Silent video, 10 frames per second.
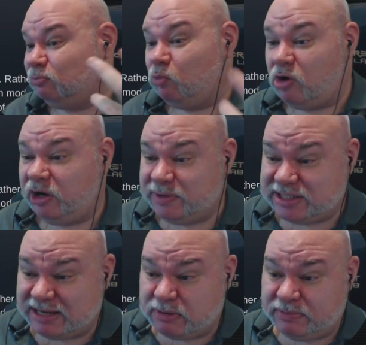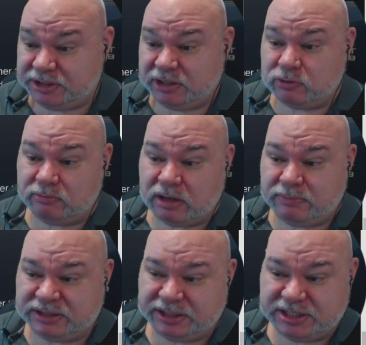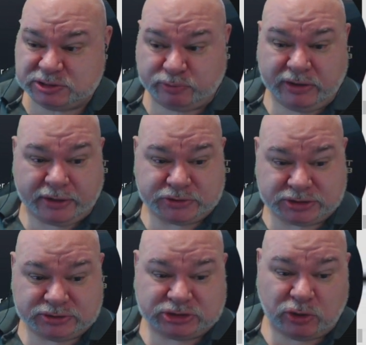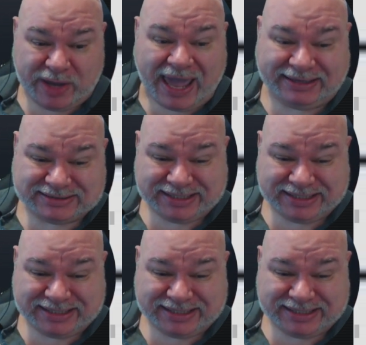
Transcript: Why did we take mobility? Well, mobility is a prerequisite, so we had to